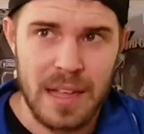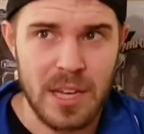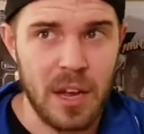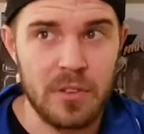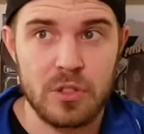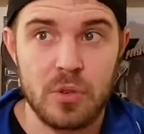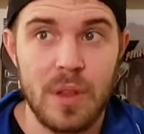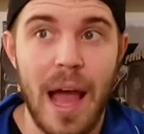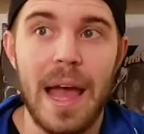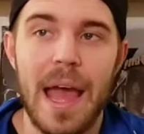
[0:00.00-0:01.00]
Tell you the
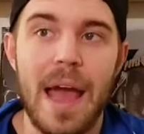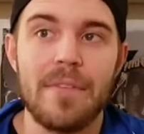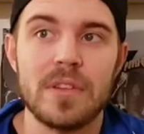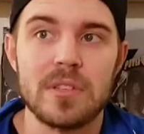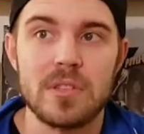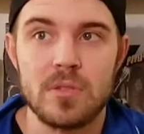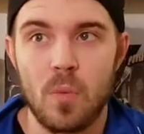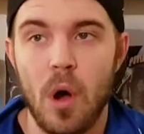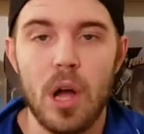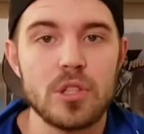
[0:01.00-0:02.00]
truth, I haven't
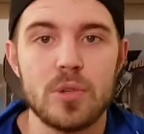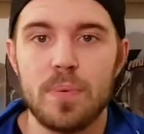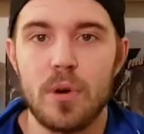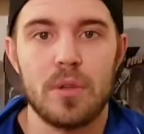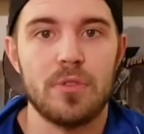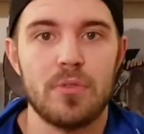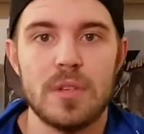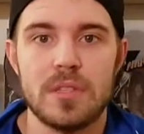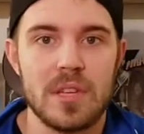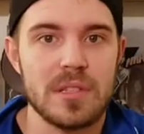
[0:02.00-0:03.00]
watched book
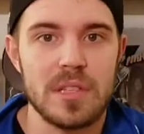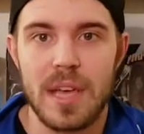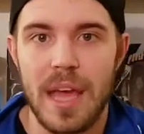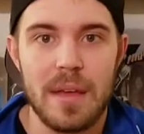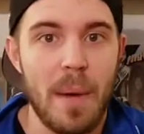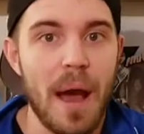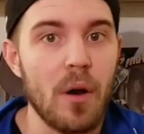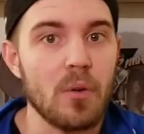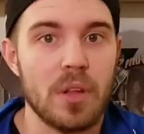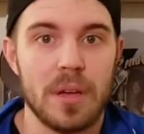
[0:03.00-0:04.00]
three since it came
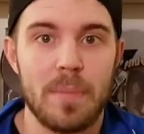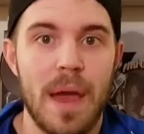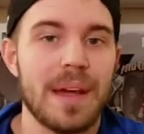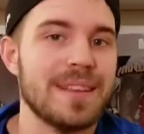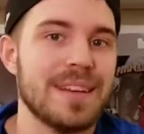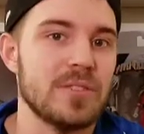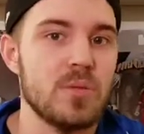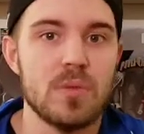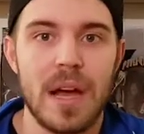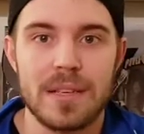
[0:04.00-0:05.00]
out, like back in like
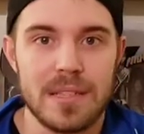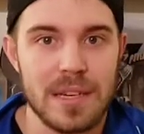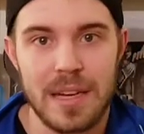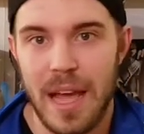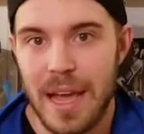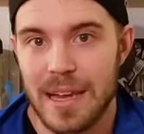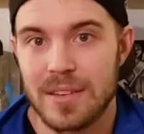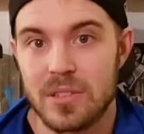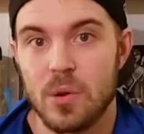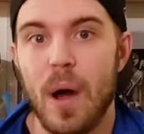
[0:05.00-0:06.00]

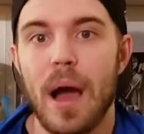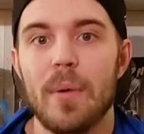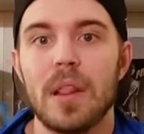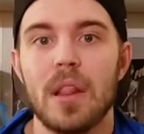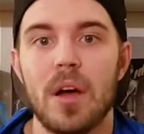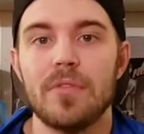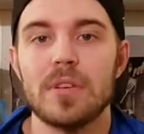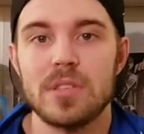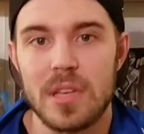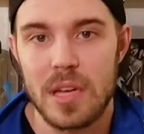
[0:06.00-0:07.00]
2008. So I would love to
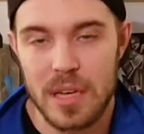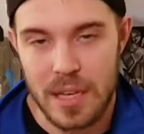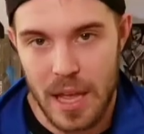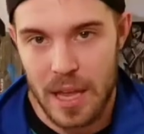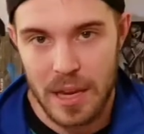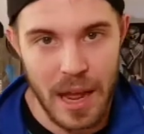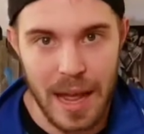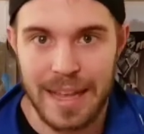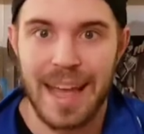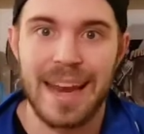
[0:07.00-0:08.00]
see it again.
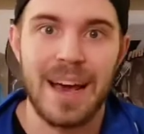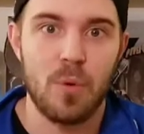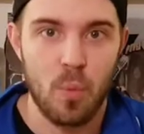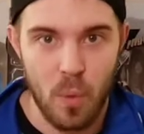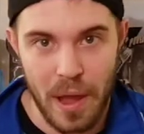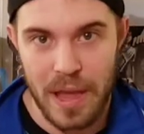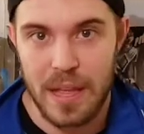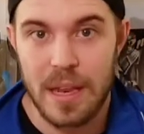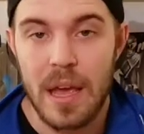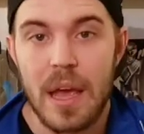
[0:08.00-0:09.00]
I cannot
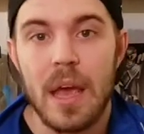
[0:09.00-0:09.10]
wait.